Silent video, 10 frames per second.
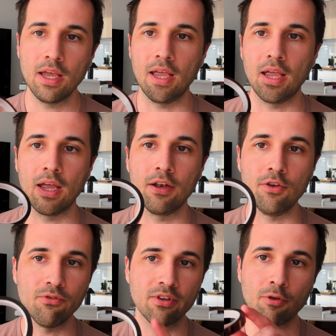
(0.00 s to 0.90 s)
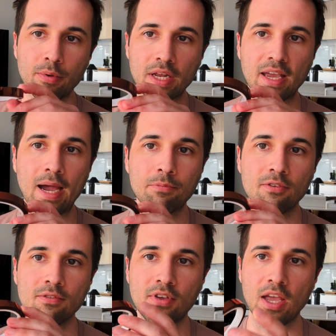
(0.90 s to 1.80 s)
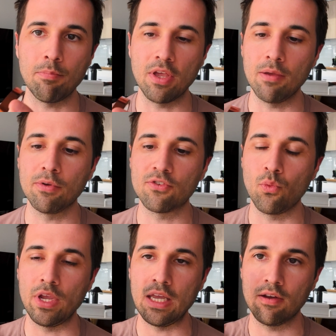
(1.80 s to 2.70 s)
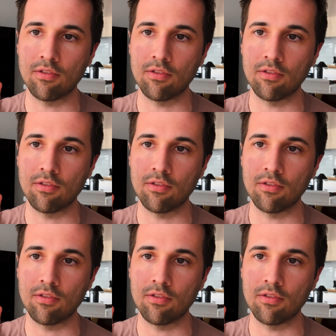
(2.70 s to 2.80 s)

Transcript: and using a little bit of Kapton tape in between